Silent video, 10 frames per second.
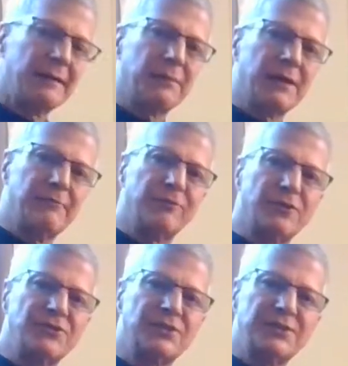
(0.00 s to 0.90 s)
my
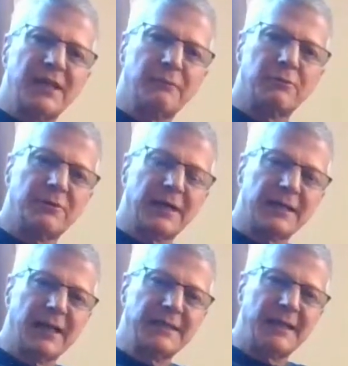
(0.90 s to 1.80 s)
inversion table I
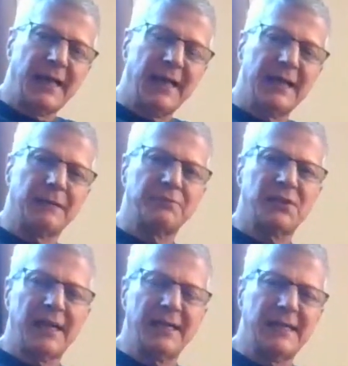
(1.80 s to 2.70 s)
like to hang
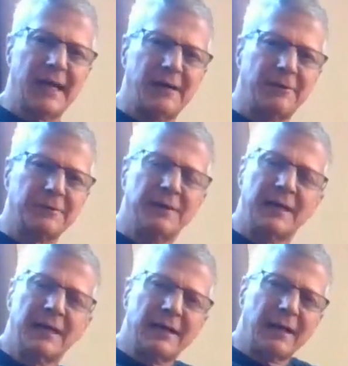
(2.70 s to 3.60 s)
upside down.
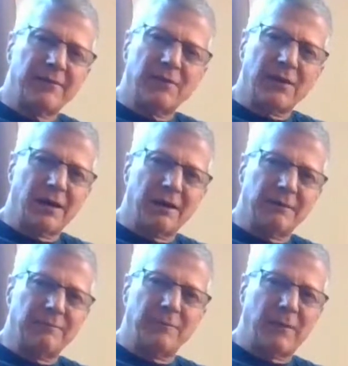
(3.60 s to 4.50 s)
It's
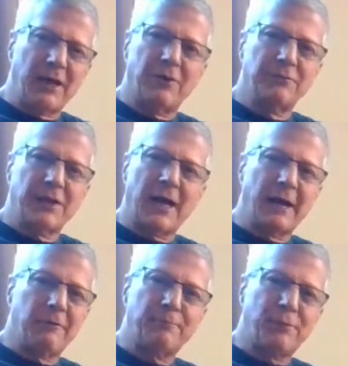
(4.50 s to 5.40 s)
uh, my own
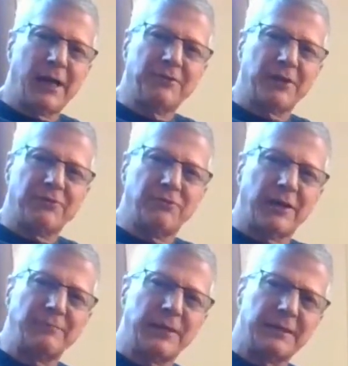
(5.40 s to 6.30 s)
chiropractic
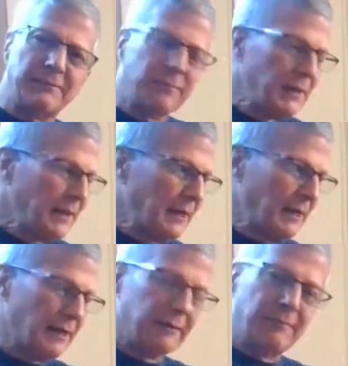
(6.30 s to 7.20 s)
treatment.
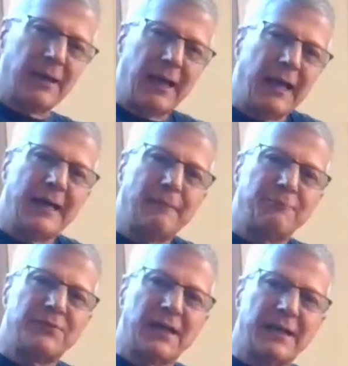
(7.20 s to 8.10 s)
Um, I hang
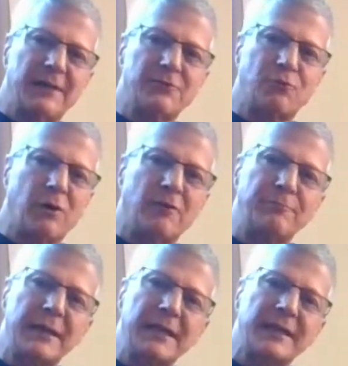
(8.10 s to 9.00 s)
upside down twelve
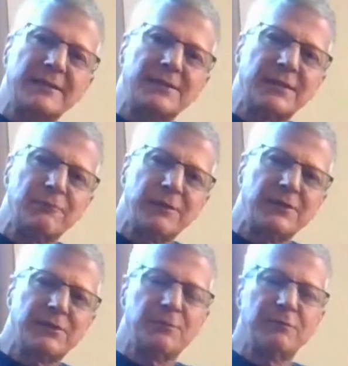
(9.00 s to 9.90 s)
minutes and read
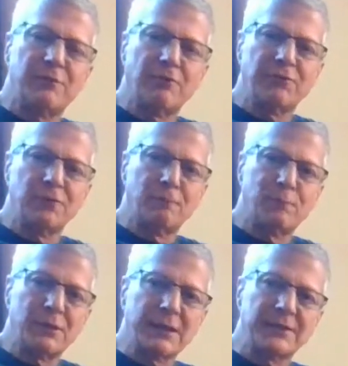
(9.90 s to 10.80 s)
some devotional
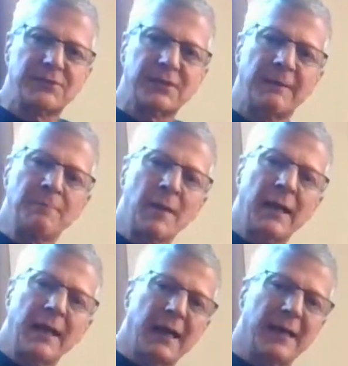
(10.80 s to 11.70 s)
books.
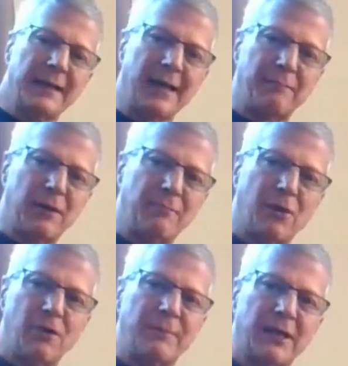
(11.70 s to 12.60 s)
And I got my
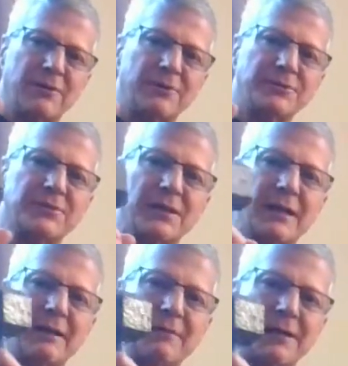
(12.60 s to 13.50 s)
barbells,
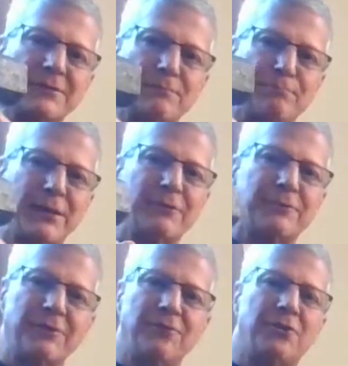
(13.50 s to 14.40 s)
and I've got some big
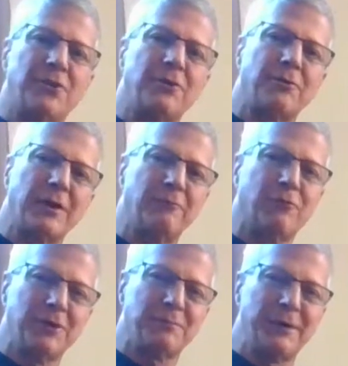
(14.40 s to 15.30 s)
ones too. I've
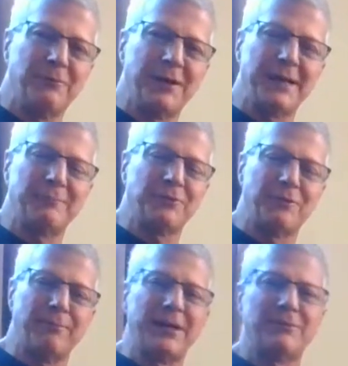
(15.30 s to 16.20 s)
worked my way up to
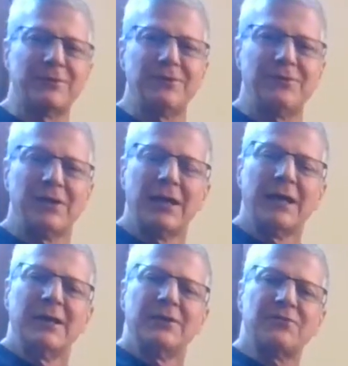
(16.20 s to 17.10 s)
the big ones.
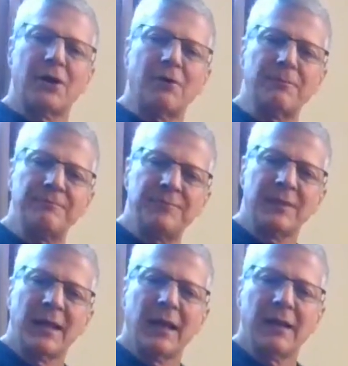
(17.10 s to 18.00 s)
So
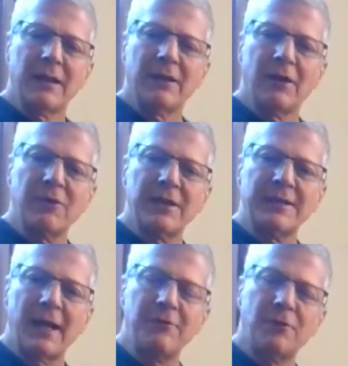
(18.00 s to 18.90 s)
go to
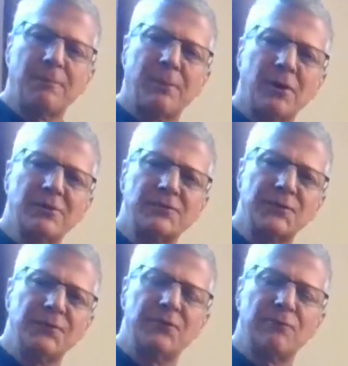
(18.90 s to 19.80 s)
Daniel
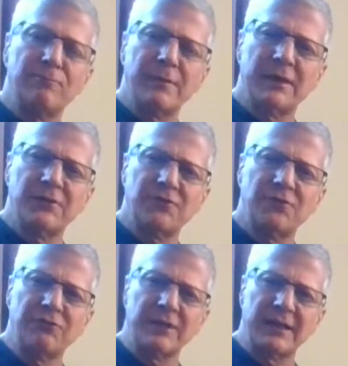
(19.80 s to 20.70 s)
Parsons
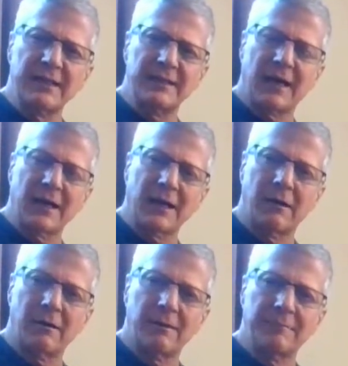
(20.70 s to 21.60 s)
Ministry dot
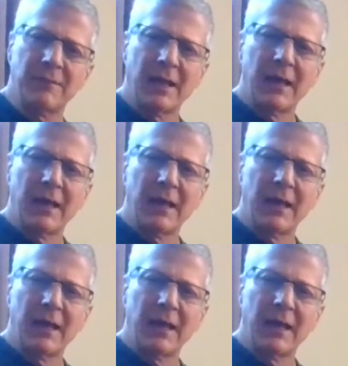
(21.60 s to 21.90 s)
com.